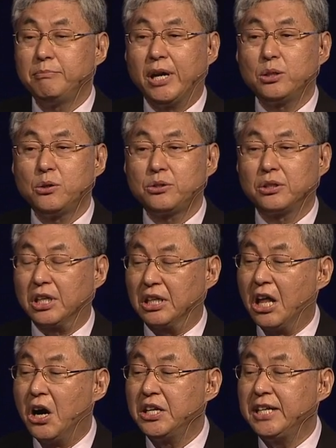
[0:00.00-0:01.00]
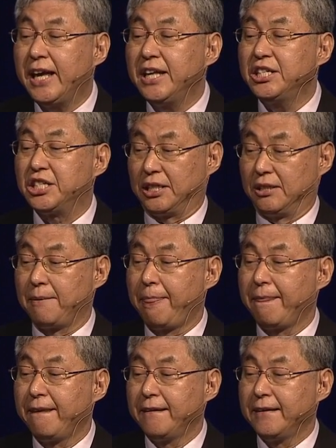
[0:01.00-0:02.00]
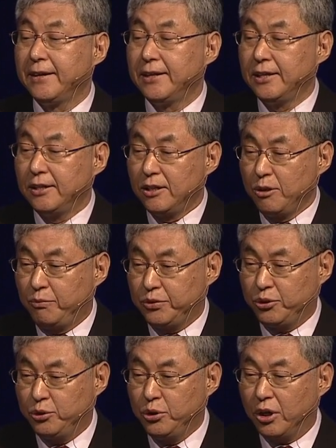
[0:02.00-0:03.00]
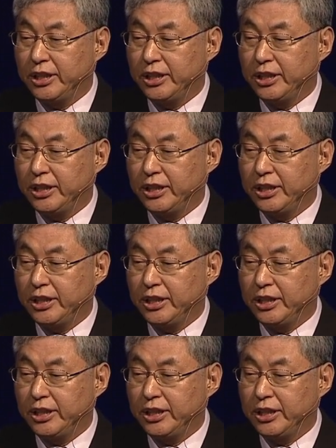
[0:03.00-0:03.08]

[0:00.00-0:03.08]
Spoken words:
but also the learning engine to